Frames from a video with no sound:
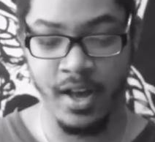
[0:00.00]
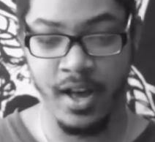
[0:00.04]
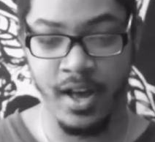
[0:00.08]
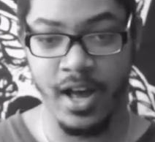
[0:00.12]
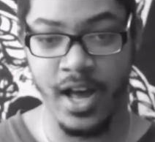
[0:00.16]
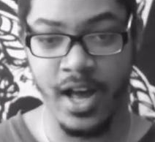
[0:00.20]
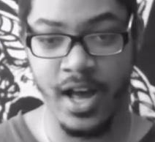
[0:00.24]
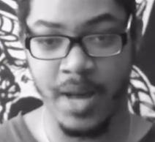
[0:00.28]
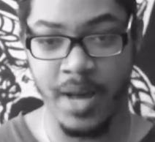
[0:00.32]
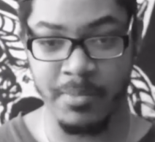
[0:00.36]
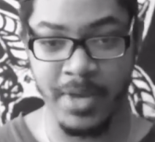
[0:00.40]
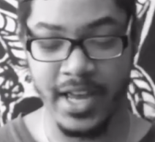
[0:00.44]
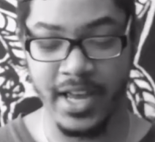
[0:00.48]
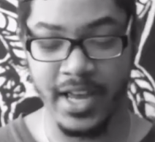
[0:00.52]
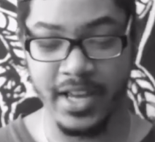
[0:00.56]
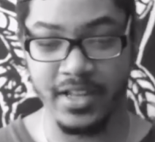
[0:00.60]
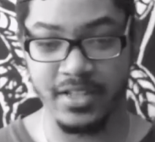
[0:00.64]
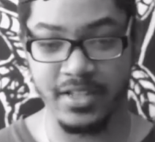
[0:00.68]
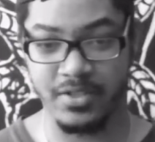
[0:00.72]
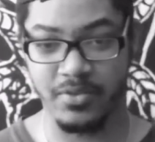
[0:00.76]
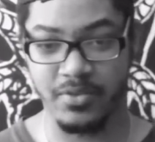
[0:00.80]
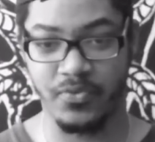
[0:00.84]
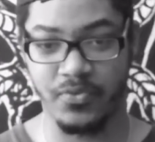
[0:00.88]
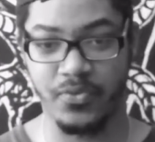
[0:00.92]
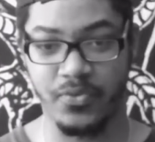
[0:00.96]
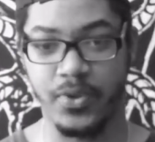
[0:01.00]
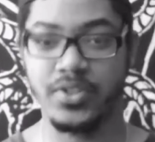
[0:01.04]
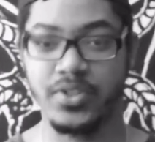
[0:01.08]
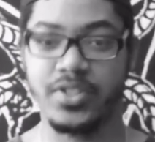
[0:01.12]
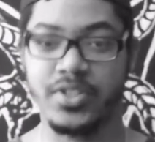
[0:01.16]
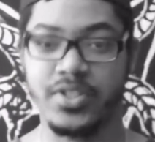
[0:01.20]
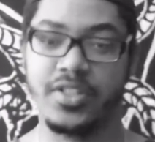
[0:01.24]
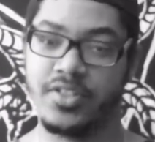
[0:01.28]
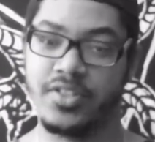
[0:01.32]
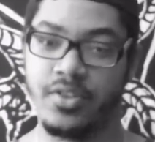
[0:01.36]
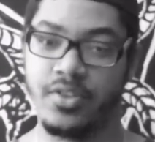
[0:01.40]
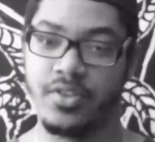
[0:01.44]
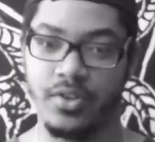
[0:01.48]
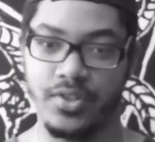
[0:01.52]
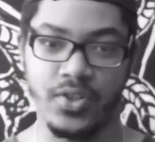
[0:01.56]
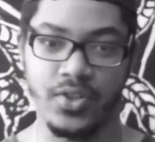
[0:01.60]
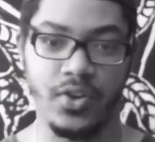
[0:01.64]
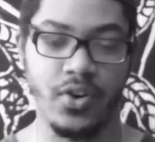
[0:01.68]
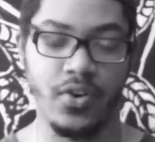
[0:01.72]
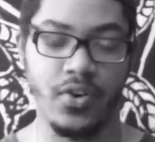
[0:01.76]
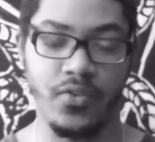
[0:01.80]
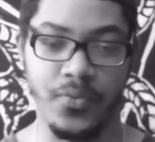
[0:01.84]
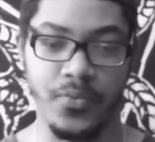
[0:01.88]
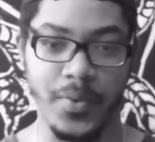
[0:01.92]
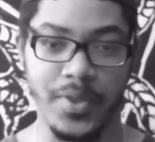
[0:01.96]
First it starts
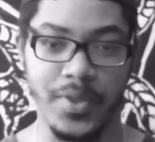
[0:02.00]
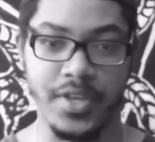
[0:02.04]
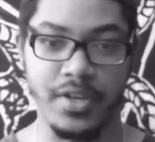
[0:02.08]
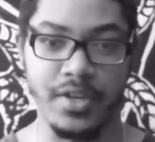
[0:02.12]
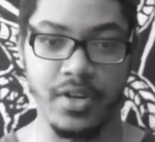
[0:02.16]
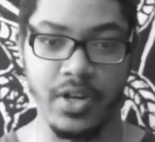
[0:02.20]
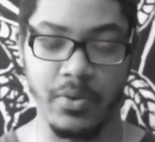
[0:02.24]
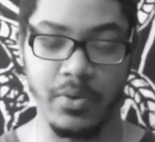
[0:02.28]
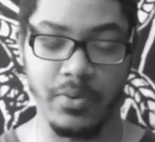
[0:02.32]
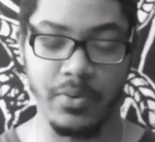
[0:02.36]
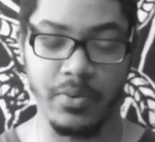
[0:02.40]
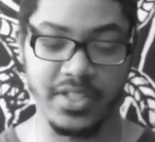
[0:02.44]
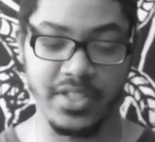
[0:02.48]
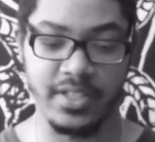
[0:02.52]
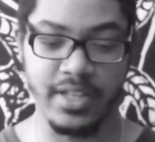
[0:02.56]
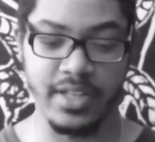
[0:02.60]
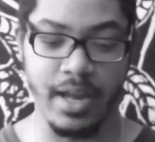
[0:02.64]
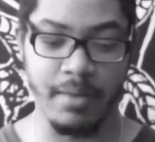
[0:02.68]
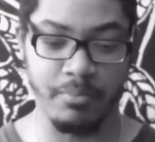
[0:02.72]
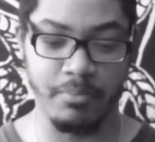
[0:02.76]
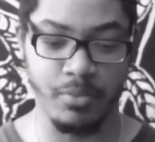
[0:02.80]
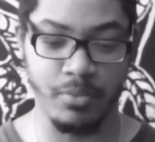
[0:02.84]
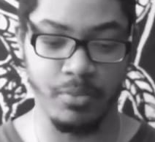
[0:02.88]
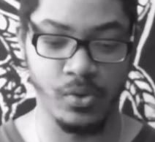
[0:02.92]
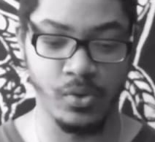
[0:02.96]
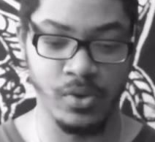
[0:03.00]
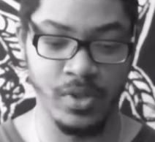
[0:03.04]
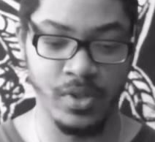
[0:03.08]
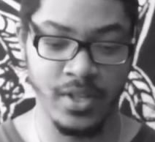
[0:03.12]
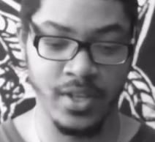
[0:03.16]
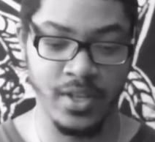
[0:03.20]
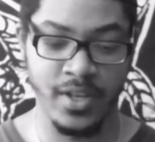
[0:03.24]
off with, you know, a sample.